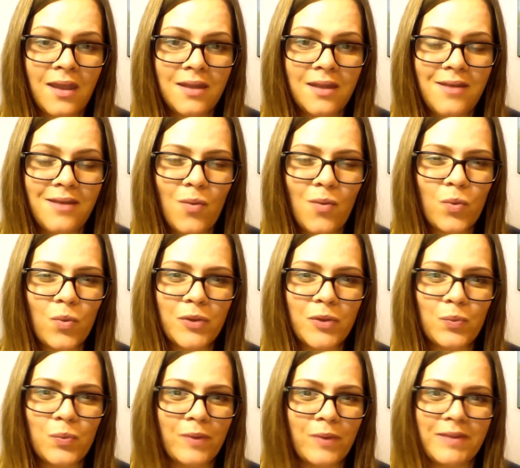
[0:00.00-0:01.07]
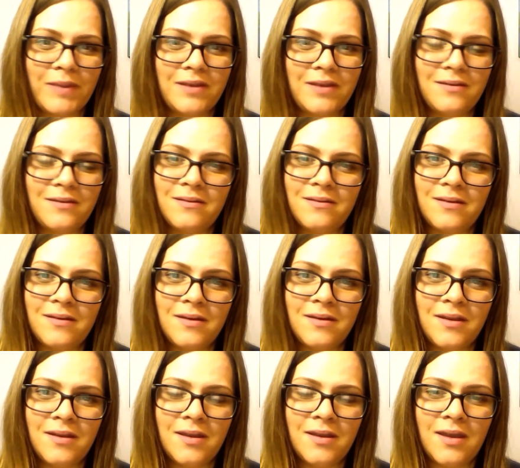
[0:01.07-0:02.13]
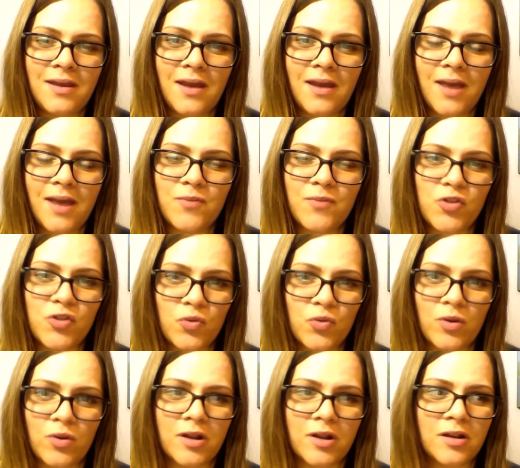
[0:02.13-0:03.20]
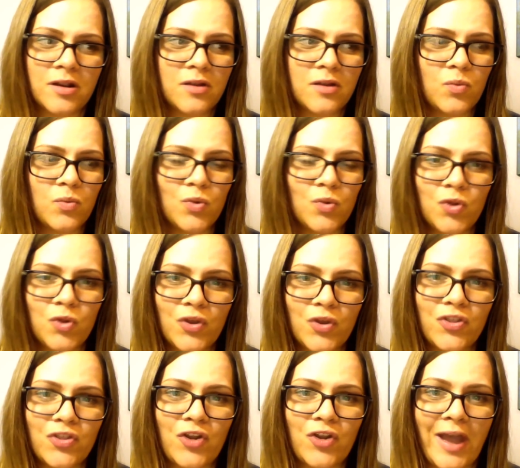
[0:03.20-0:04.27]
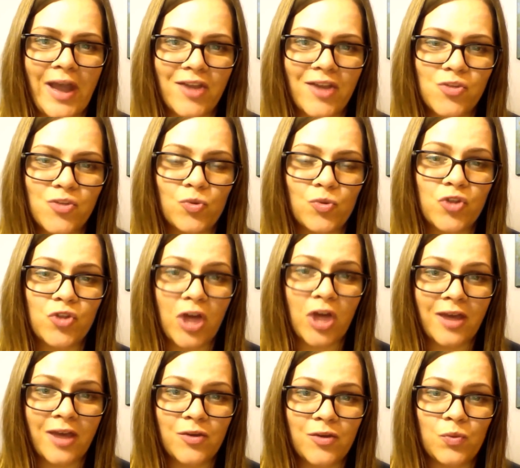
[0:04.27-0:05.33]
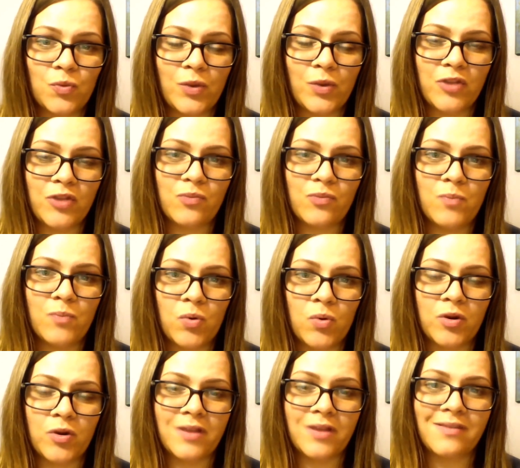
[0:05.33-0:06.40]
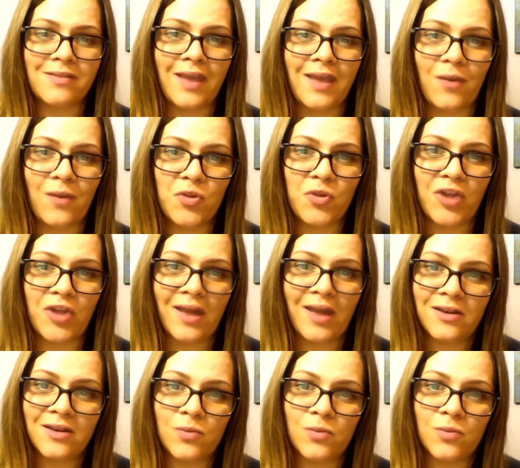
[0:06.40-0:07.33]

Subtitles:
Not one woman, I'm sure, will look at their actual child when it's born and say, I wish I had an